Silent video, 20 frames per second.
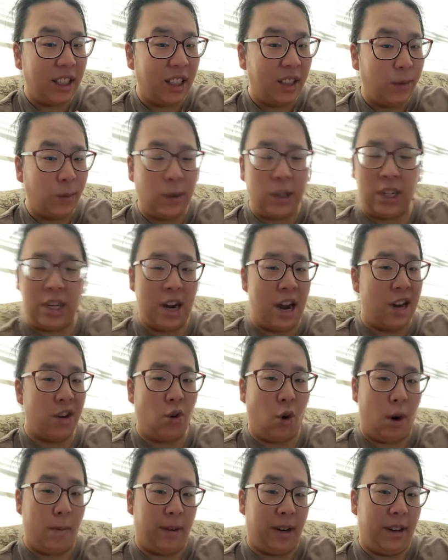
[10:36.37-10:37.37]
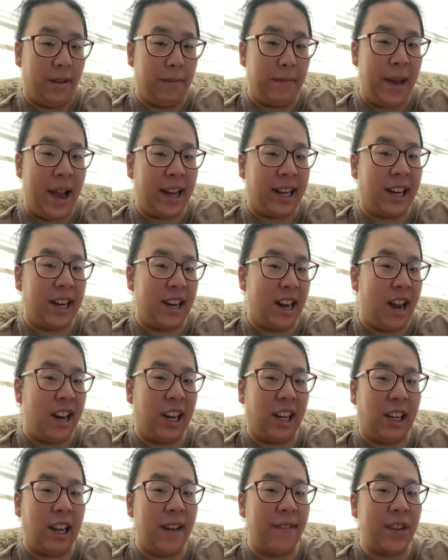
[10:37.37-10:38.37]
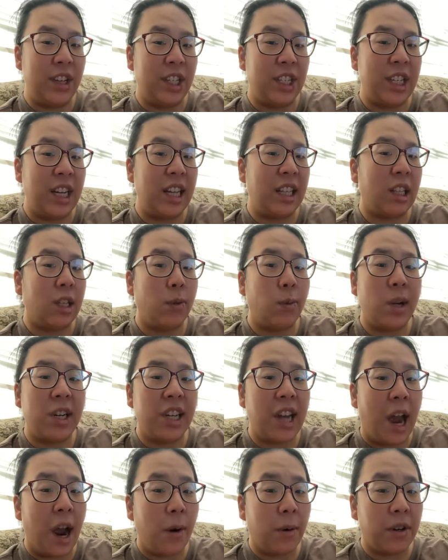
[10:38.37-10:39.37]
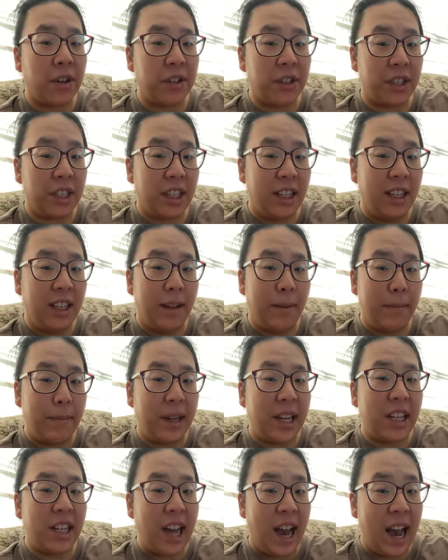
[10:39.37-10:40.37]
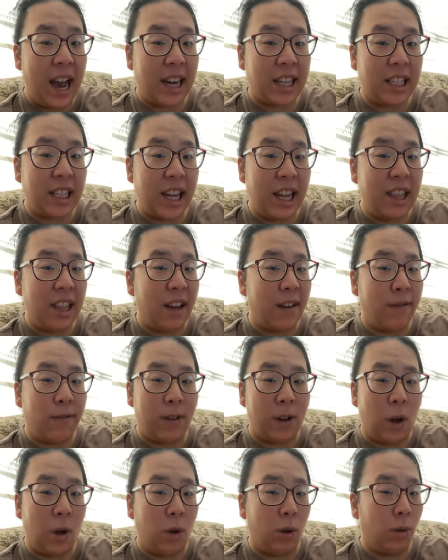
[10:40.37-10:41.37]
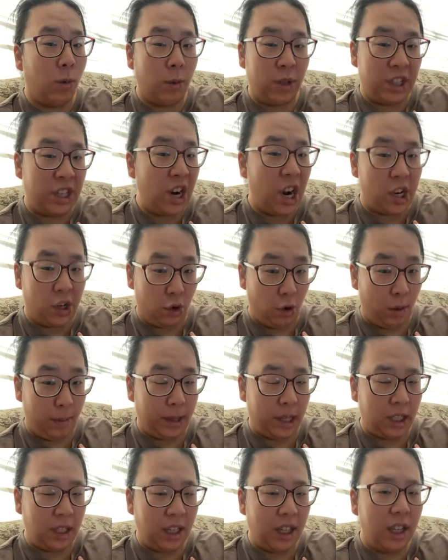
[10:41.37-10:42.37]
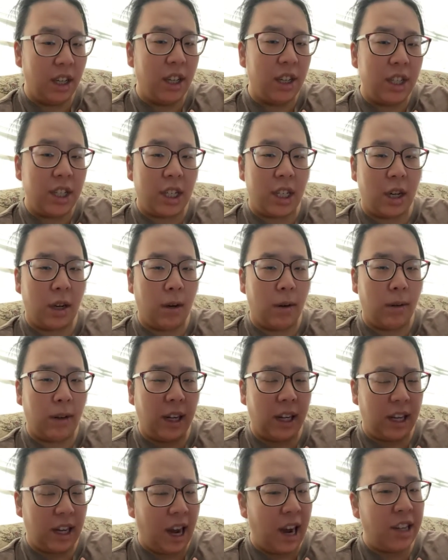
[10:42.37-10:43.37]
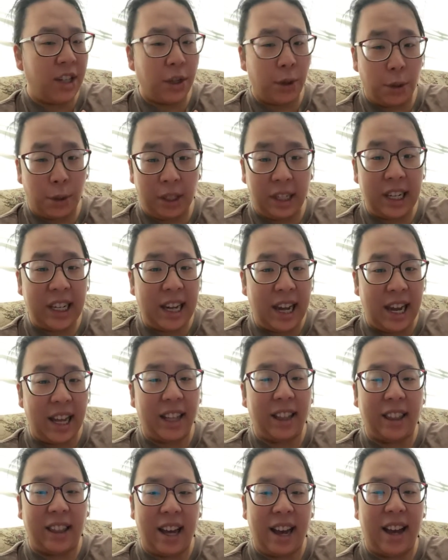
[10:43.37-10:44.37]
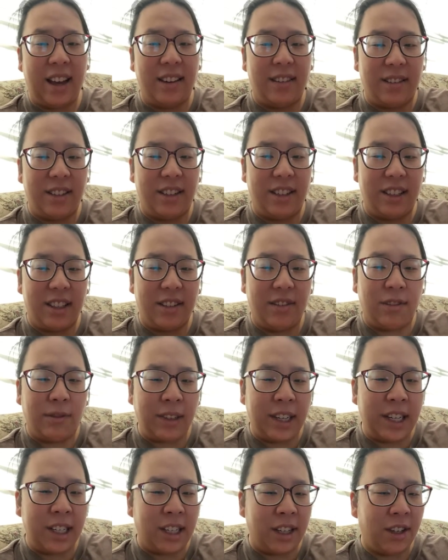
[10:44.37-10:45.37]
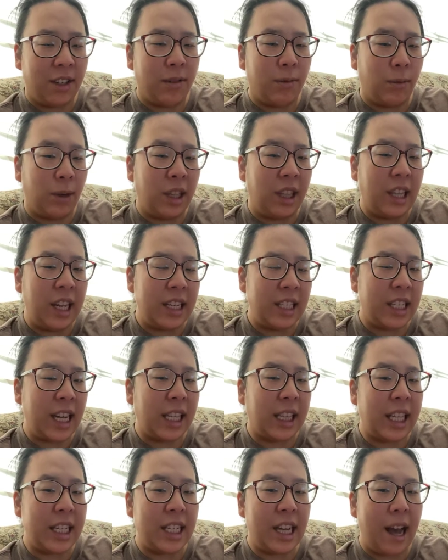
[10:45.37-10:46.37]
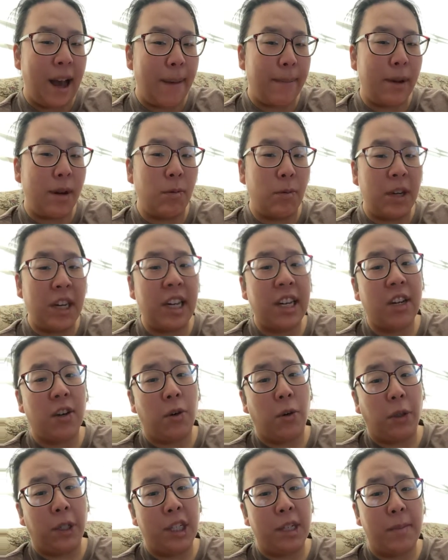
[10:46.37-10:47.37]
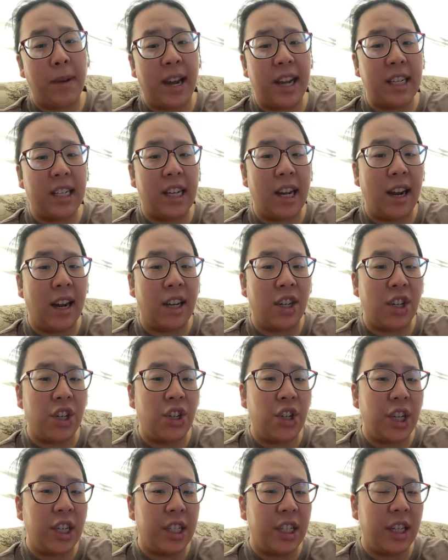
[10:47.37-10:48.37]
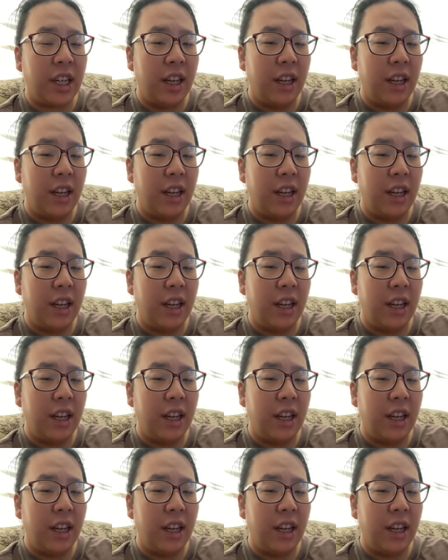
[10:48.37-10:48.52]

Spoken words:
was not normal. Back in 9/11, seeing the Twin Towers be attacked and then fall was not normal. So I totally get that when things like this happen, we need to hold space and to just